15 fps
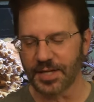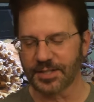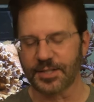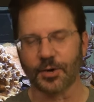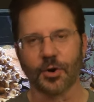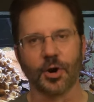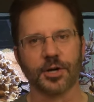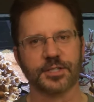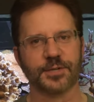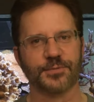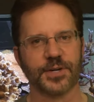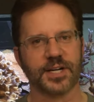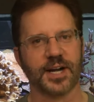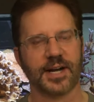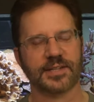There are
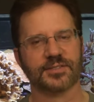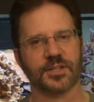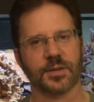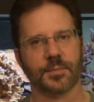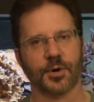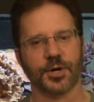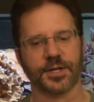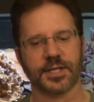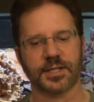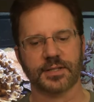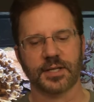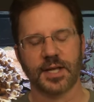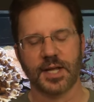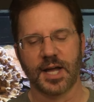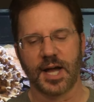different kinds on the market.
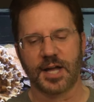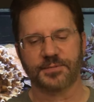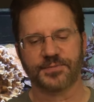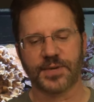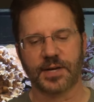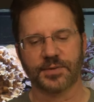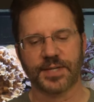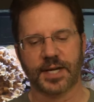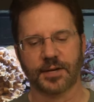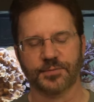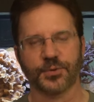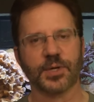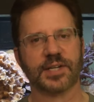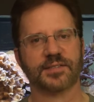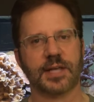I found out,
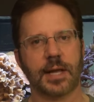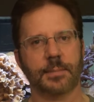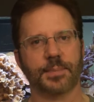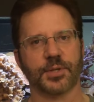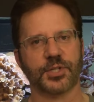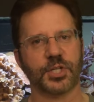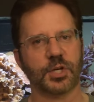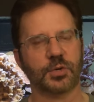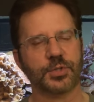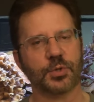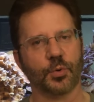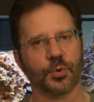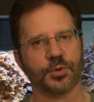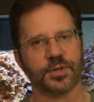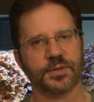for example, you know when you
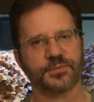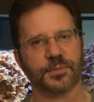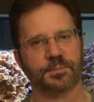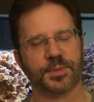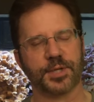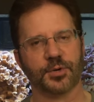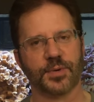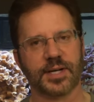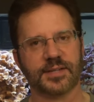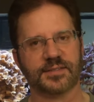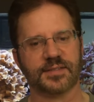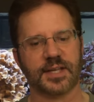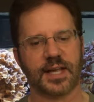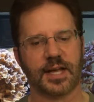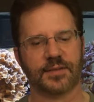order them from
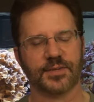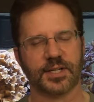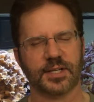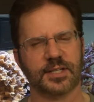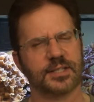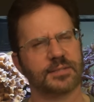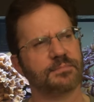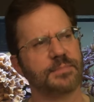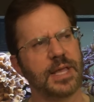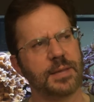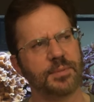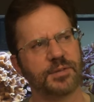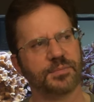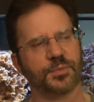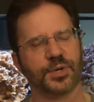BRS, they have a kind,
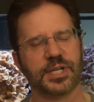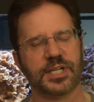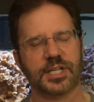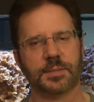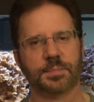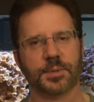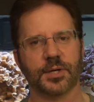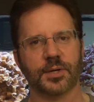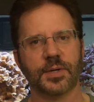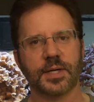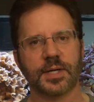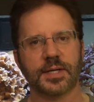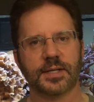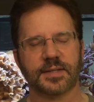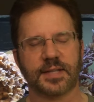maybe Marine Depot,
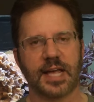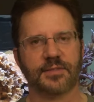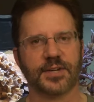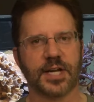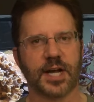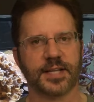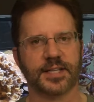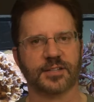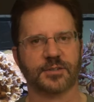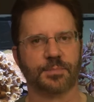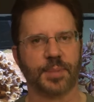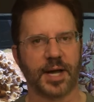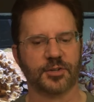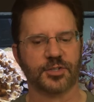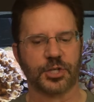they have a kind that's
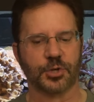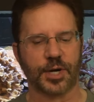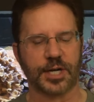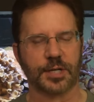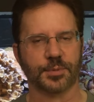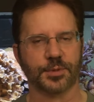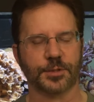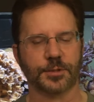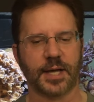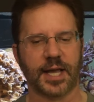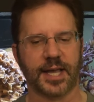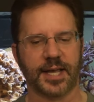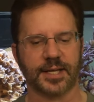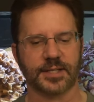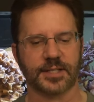biodegradable
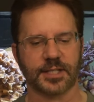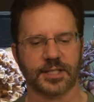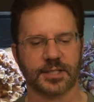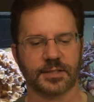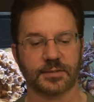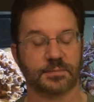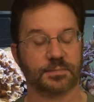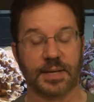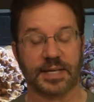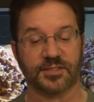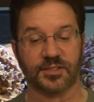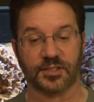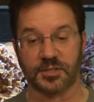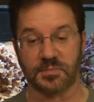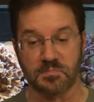and uh,
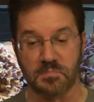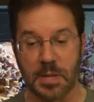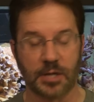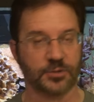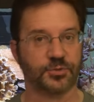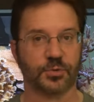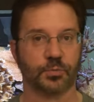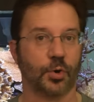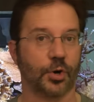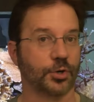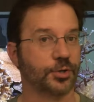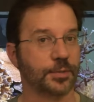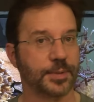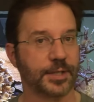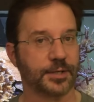basically melts with
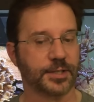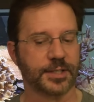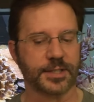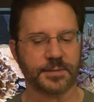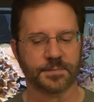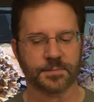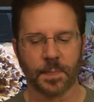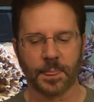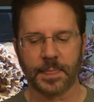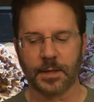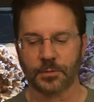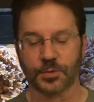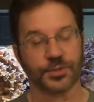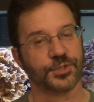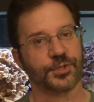water apparently.
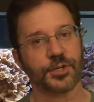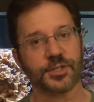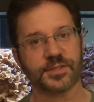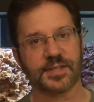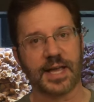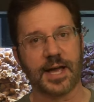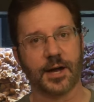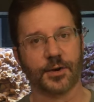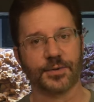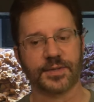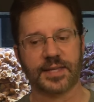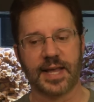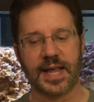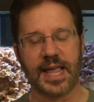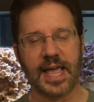Well, turns out
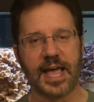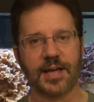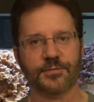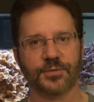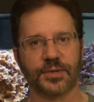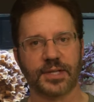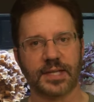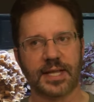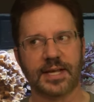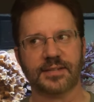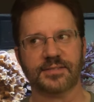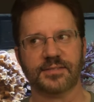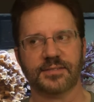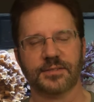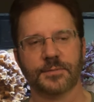they have
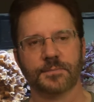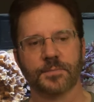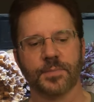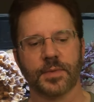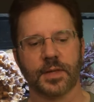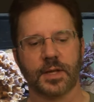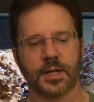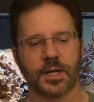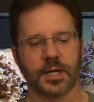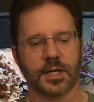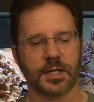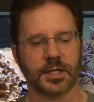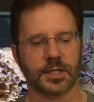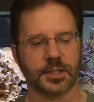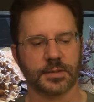less,
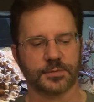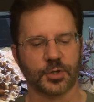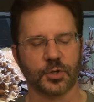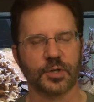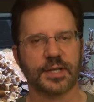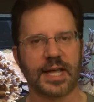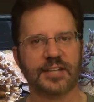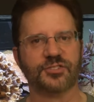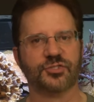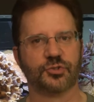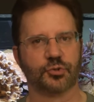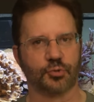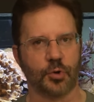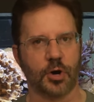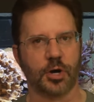uh, they're less
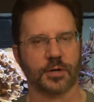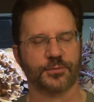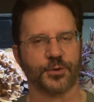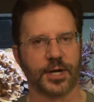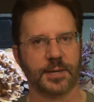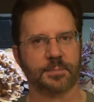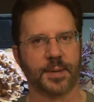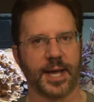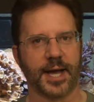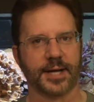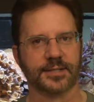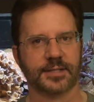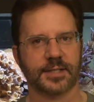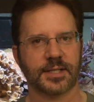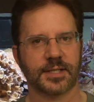strong for
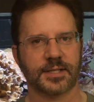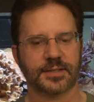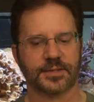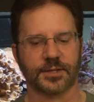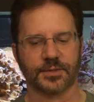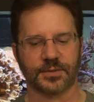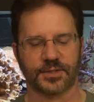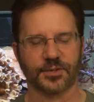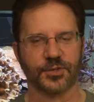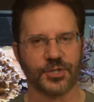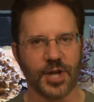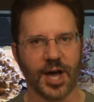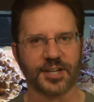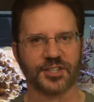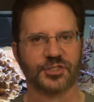impact. They're, they're
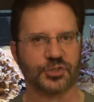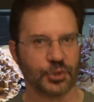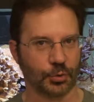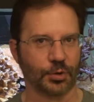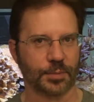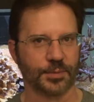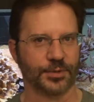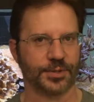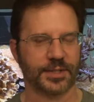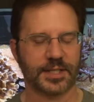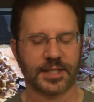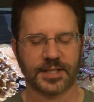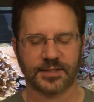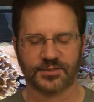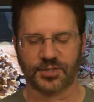not as durable.
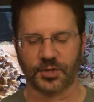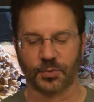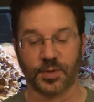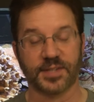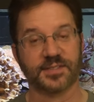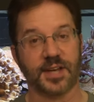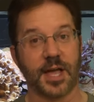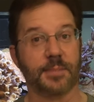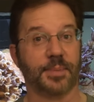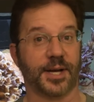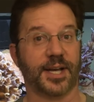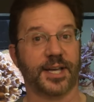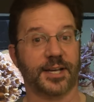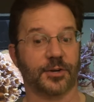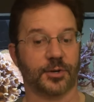So the ones I
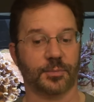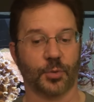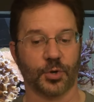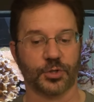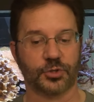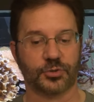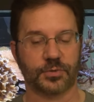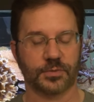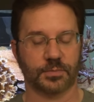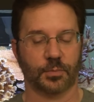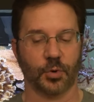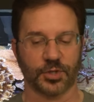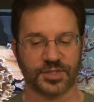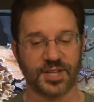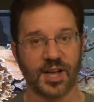buy are more,
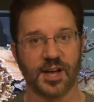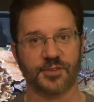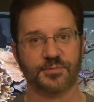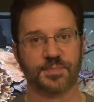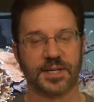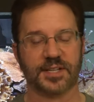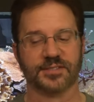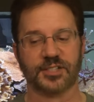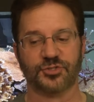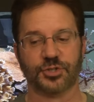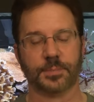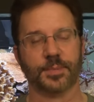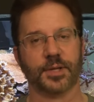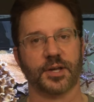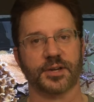more tough because I
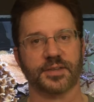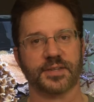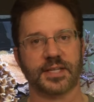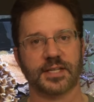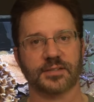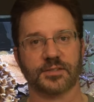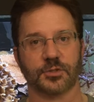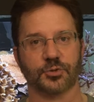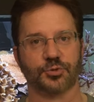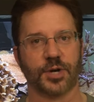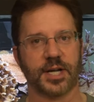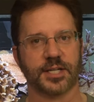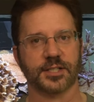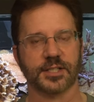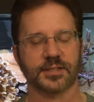ship a lot of things that are
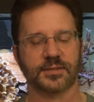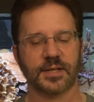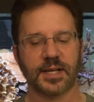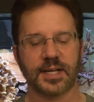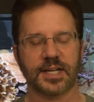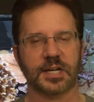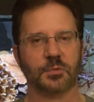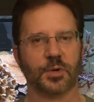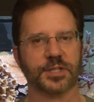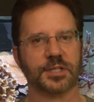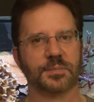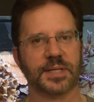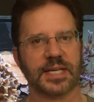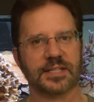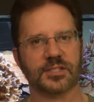dry goods and I want them
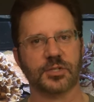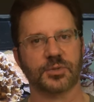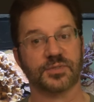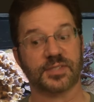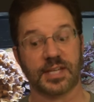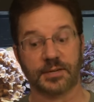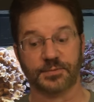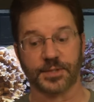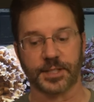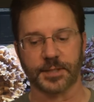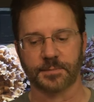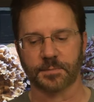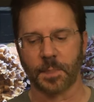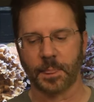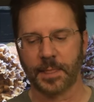to get to you safely.
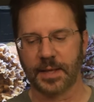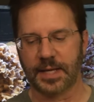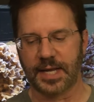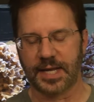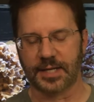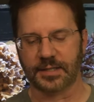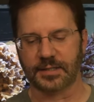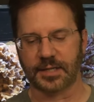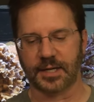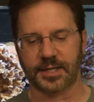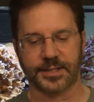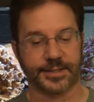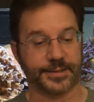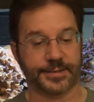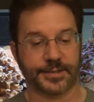And I,
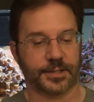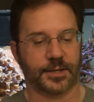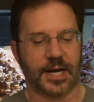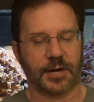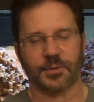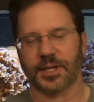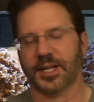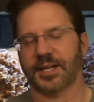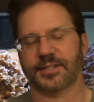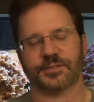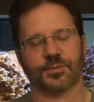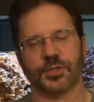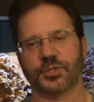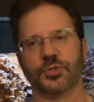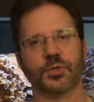you know, I realized
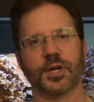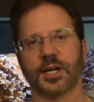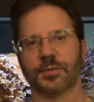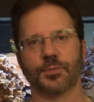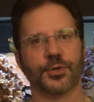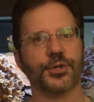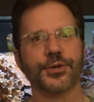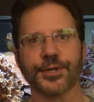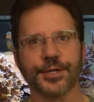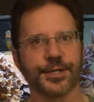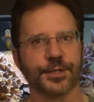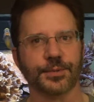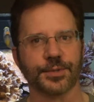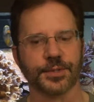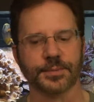once you got them, what are you going to
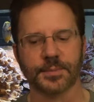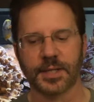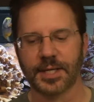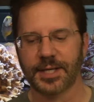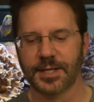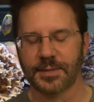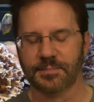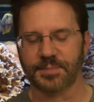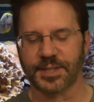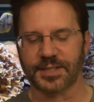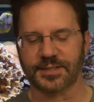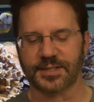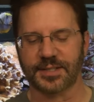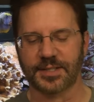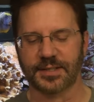do with them?
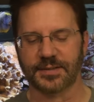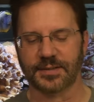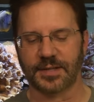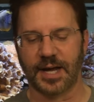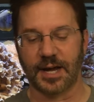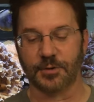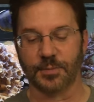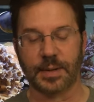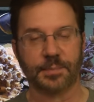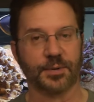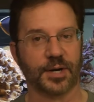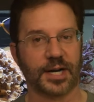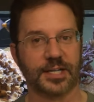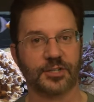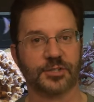But in, I
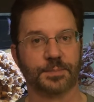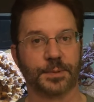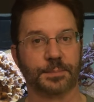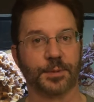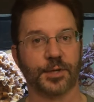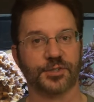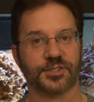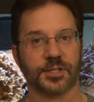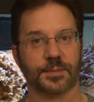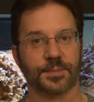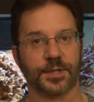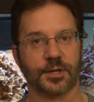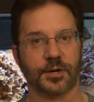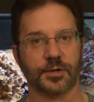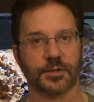remember I used to put posts up
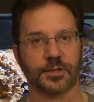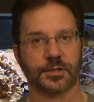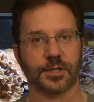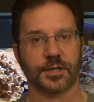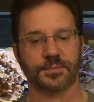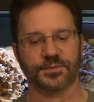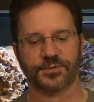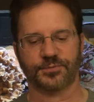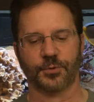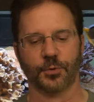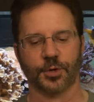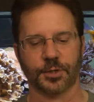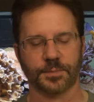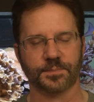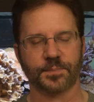in our club's
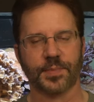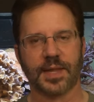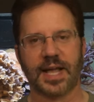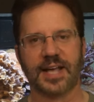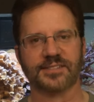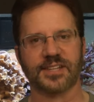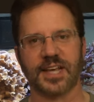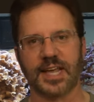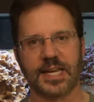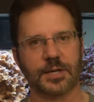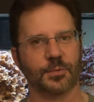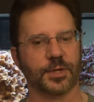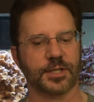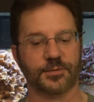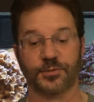forum asking
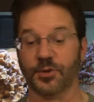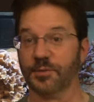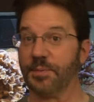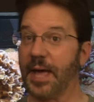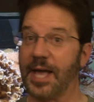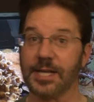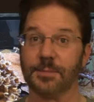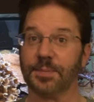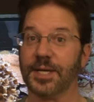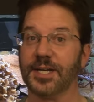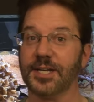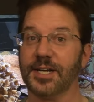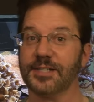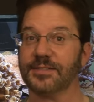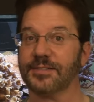anyone if you have packing
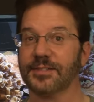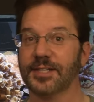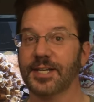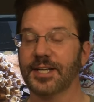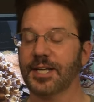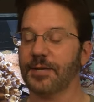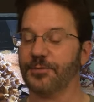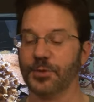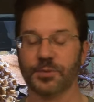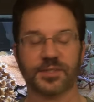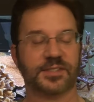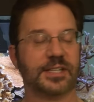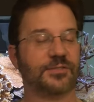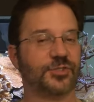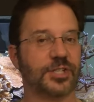peanuts, if you
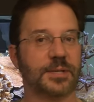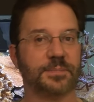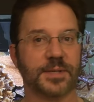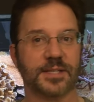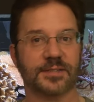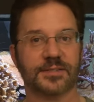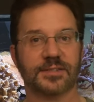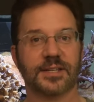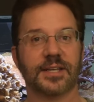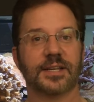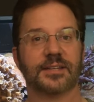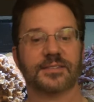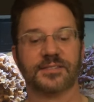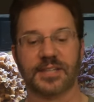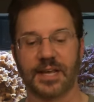receive shipments,
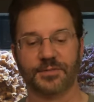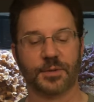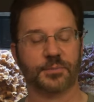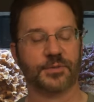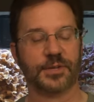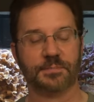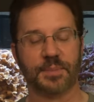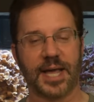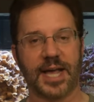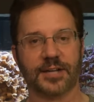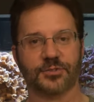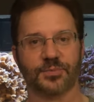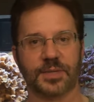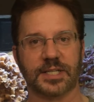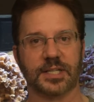save them in
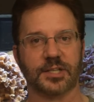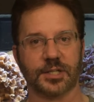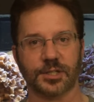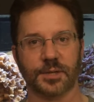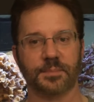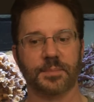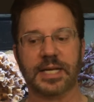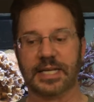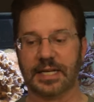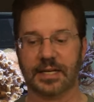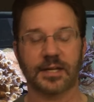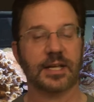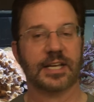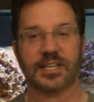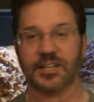bags for me and at the club
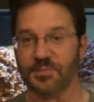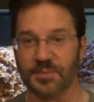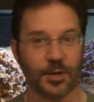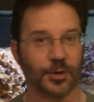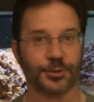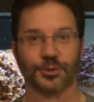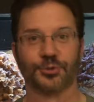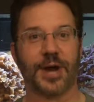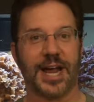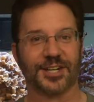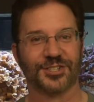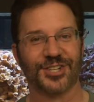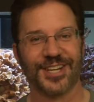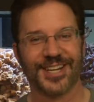meeting, give me all your trash.